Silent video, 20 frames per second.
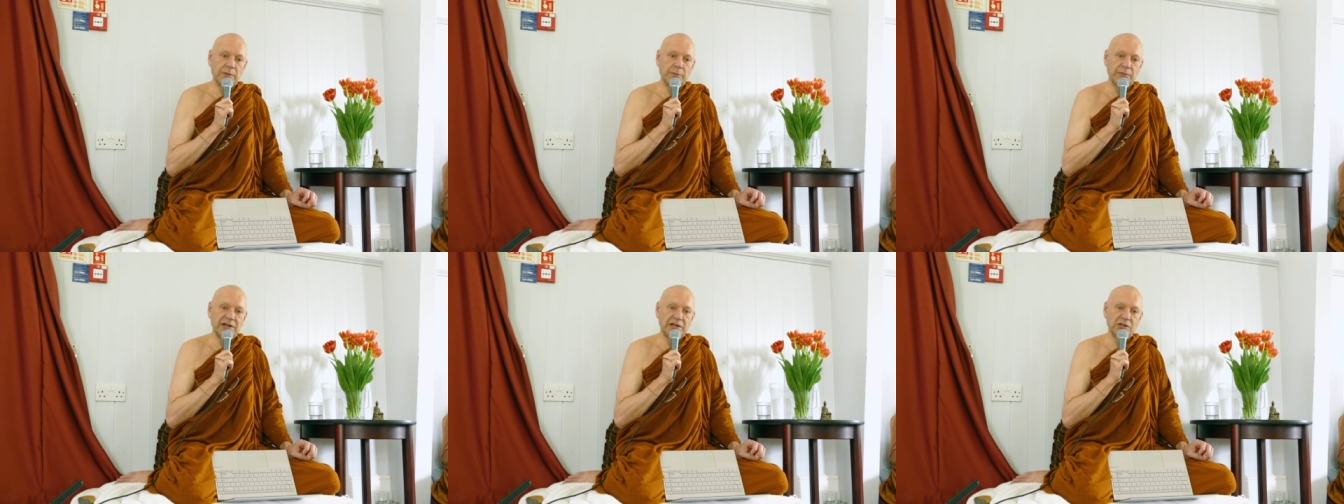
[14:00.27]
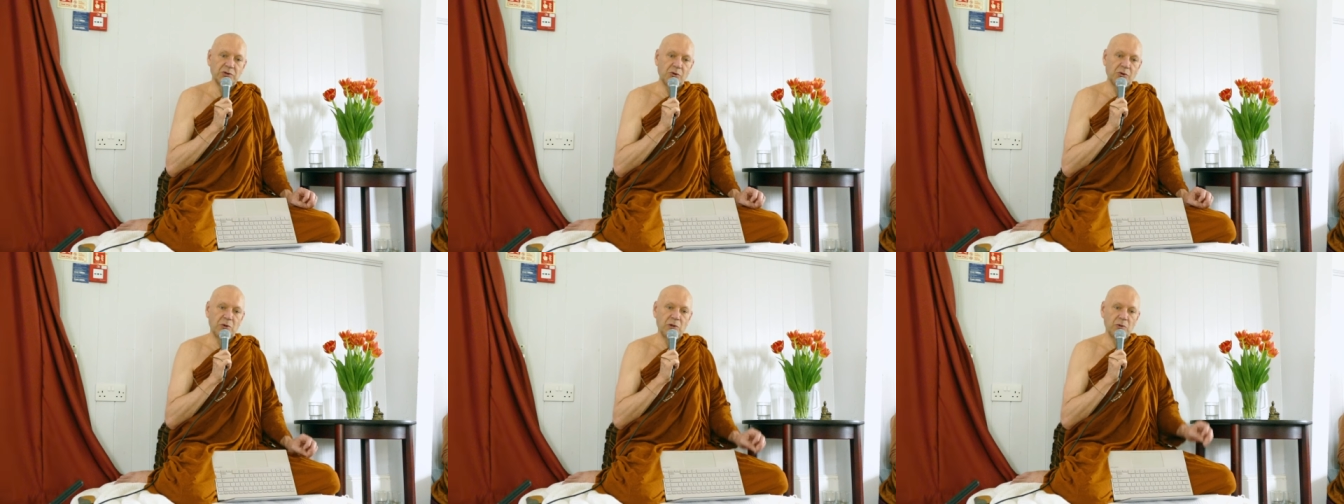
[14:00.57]
But
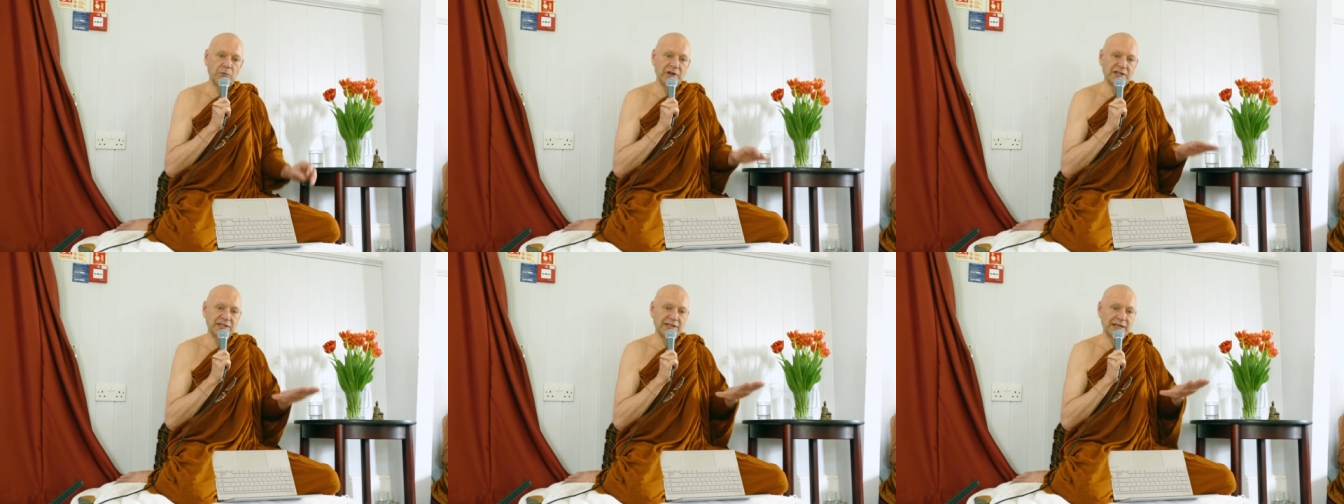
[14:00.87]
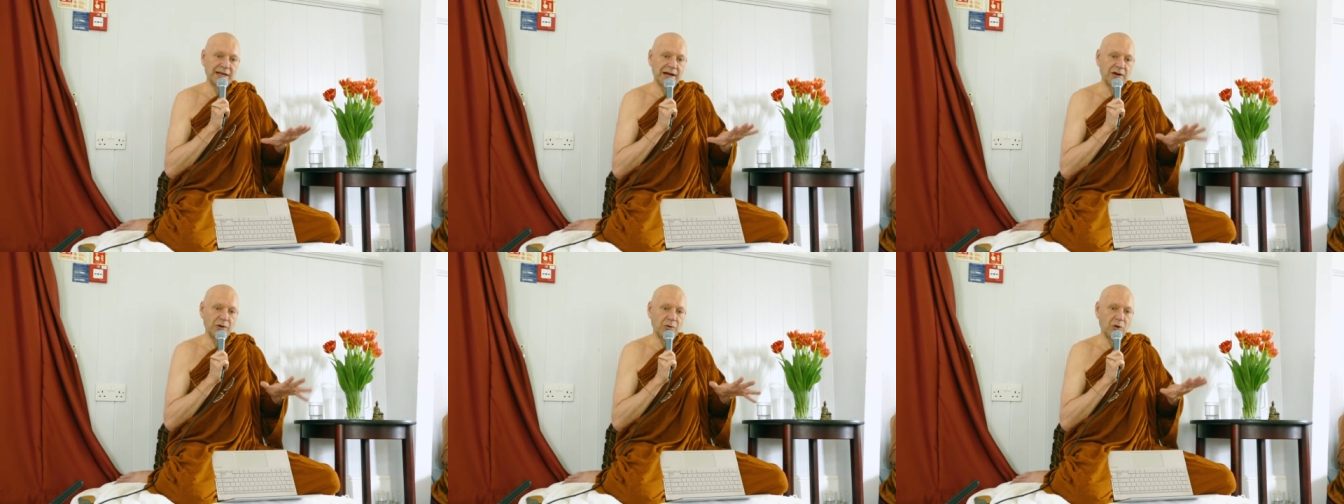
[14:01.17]
it's always
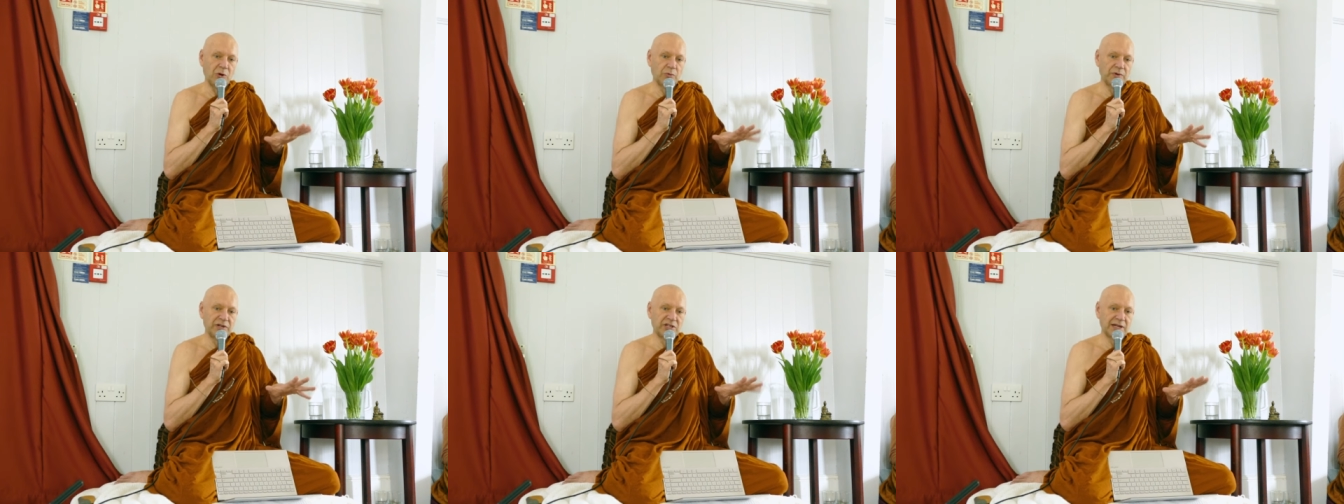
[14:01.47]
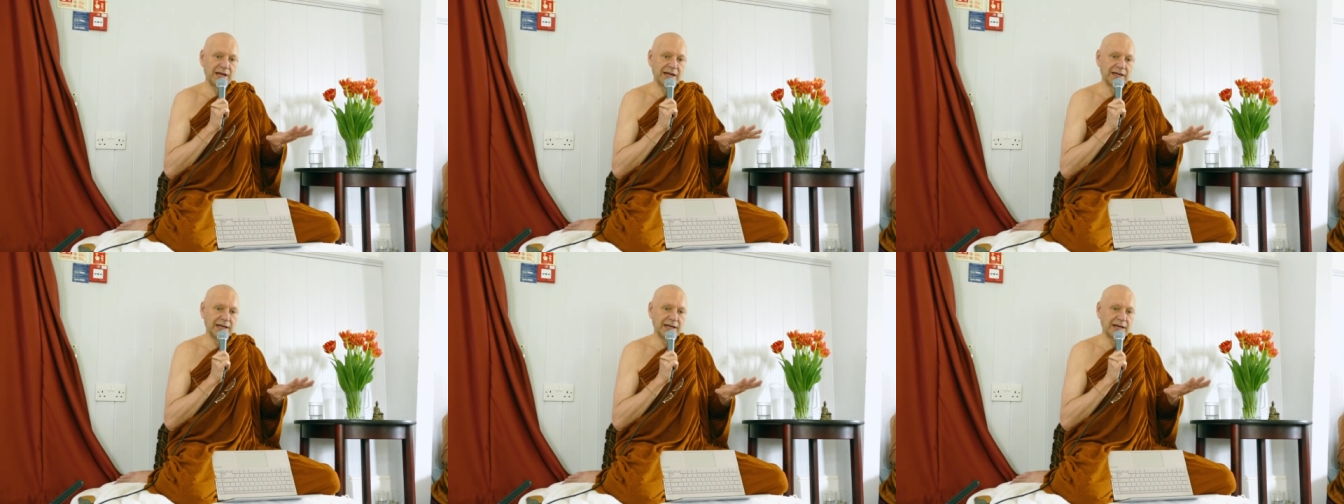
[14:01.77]
there, always
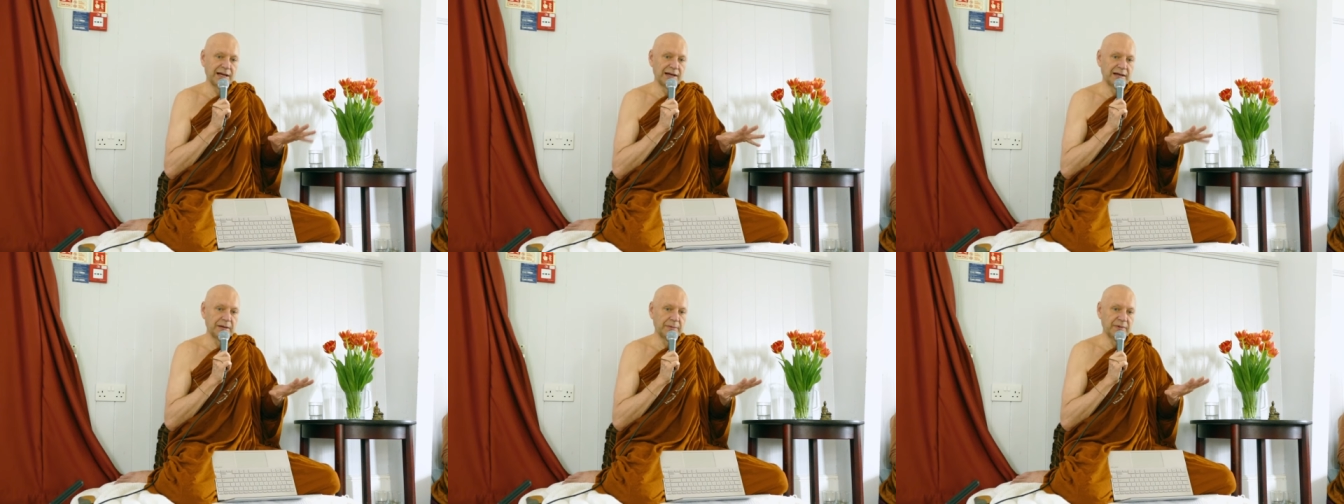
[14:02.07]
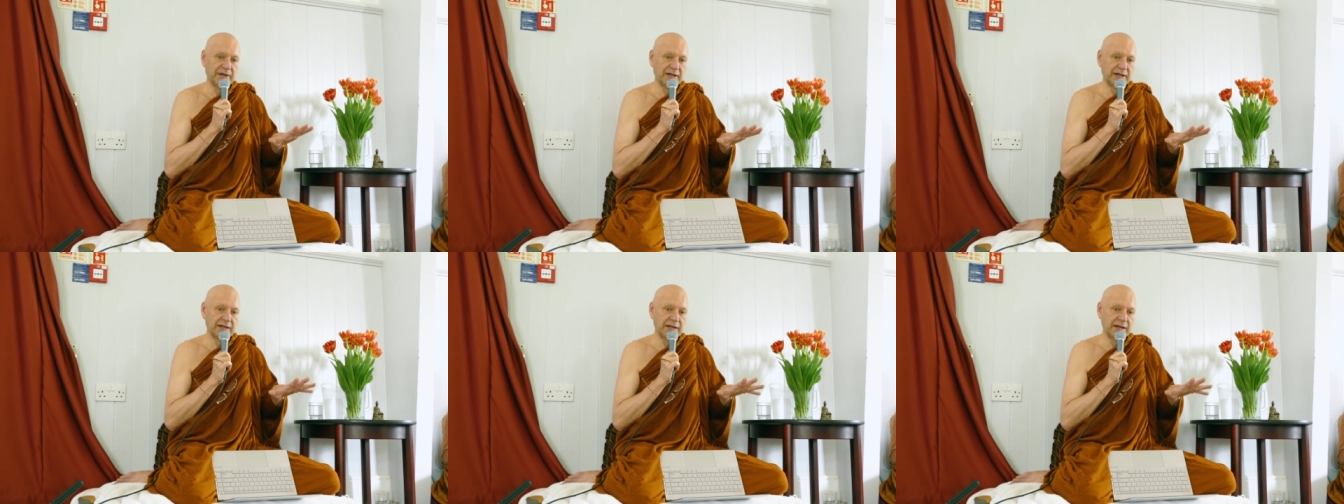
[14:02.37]
shaking a little
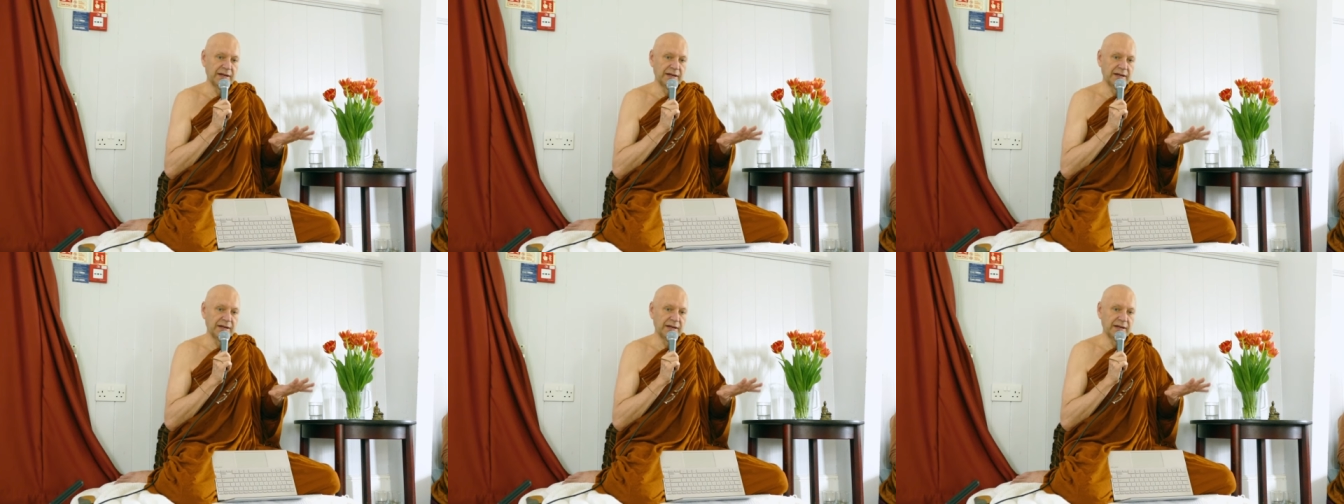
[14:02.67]
bit.